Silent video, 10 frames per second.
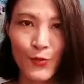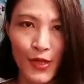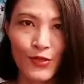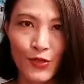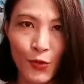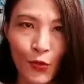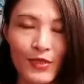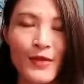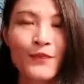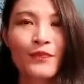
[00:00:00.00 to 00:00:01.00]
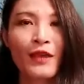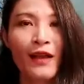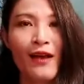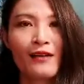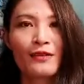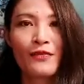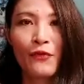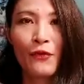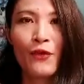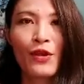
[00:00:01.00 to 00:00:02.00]
installed, and
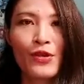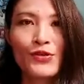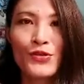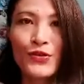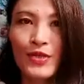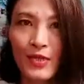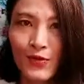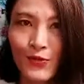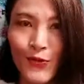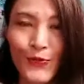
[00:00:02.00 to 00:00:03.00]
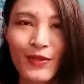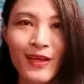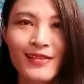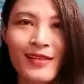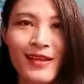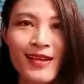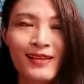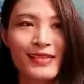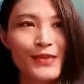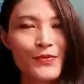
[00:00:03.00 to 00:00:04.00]
for two-stage implants,
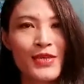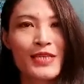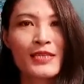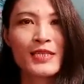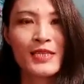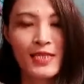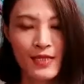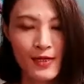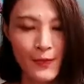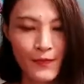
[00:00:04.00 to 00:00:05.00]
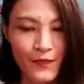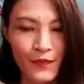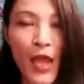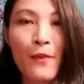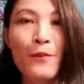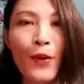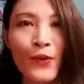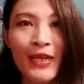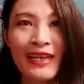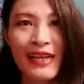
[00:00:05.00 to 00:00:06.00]
that means the
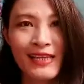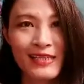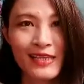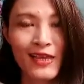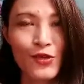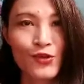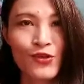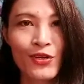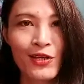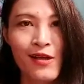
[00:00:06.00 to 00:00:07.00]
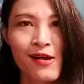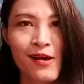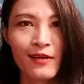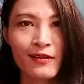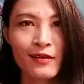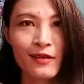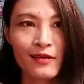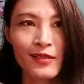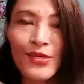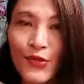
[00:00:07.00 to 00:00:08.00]
bone healing stage
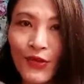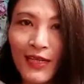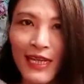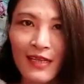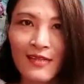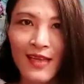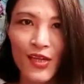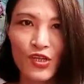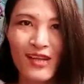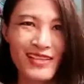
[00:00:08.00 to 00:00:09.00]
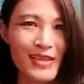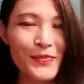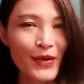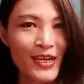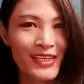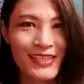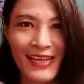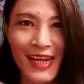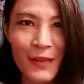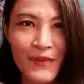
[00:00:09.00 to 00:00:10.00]
and tissue healing stage are separated. Yeah,